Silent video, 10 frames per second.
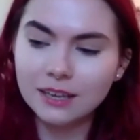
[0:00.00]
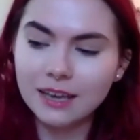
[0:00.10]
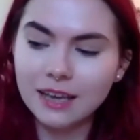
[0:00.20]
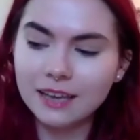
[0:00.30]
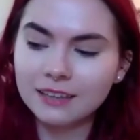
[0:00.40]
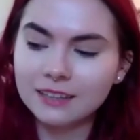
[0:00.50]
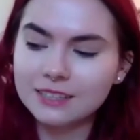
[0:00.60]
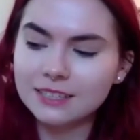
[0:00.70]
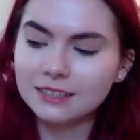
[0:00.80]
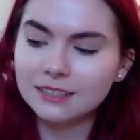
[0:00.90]
And
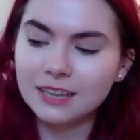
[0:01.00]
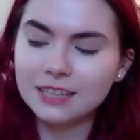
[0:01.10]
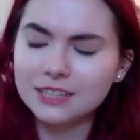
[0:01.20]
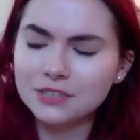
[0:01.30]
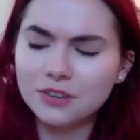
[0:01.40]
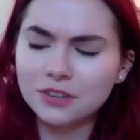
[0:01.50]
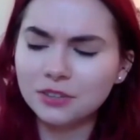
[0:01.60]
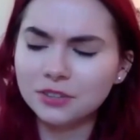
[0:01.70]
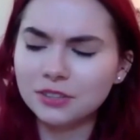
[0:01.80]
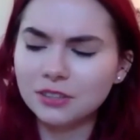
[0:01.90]
I
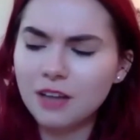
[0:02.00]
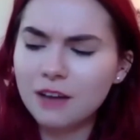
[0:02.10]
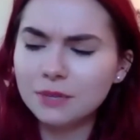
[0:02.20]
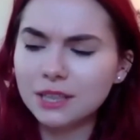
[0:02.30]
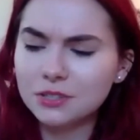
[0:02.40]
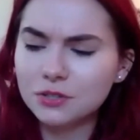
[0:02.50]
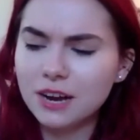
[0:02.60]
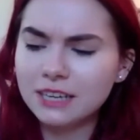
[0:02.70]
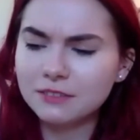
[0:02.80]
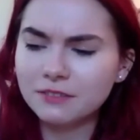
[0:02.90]
struggled a lot with
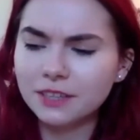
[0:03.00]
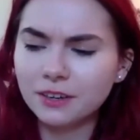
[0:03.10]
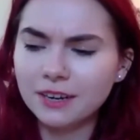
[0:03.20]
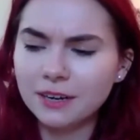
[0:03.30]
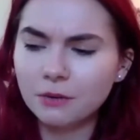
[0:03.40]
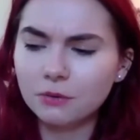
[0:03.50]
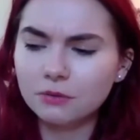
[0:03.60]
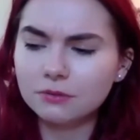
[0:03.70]
trying to figure out